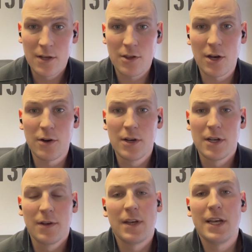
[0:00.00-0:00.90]
So
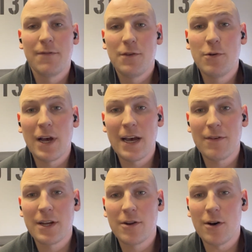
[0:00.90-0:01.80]
if you
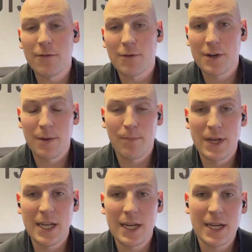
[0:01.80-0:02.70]
have a golfer
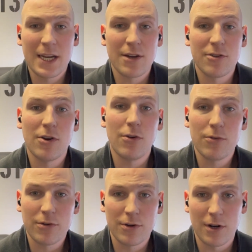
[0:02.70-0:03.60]
competing against
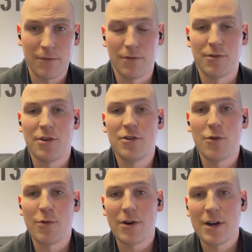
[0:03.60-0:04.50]
older golfers and
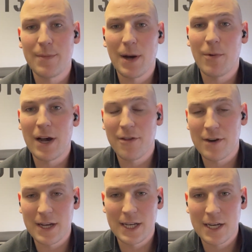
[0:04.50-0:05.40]
you're worried about why they're
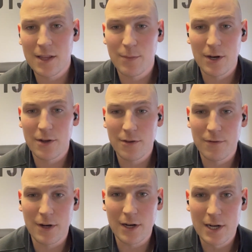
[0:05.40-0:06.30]
not hitting the ball as
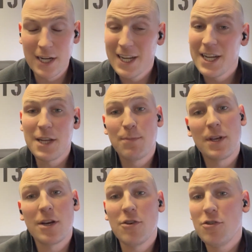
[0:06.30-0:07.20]
far, it's
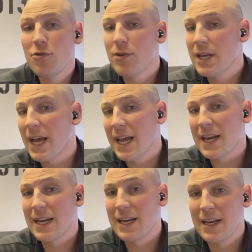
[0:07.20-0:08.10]
because you
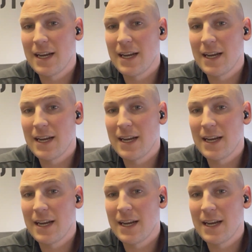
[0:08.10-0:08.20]
can't